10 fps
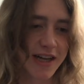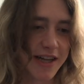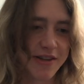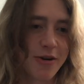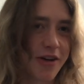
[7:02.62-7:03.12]

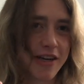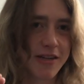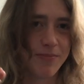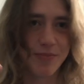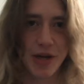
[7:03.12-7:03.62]
and they're, like,
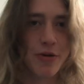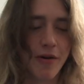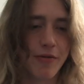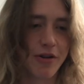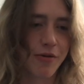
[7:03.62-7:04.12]

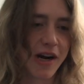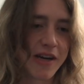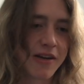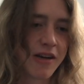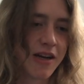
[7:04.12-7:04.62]
beautiful,
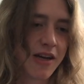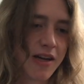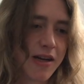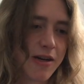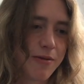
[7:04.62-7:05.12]
right?
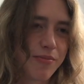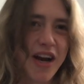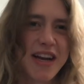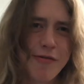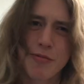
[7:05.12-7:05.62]
But I
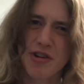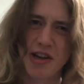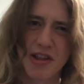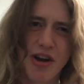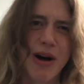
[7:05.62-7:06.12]
never really
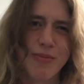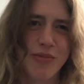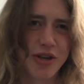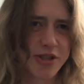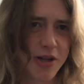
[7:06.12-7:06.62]
thought
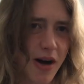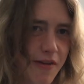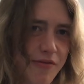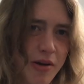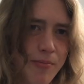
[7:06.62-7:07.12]
much
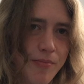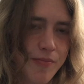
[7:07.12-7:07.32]
of them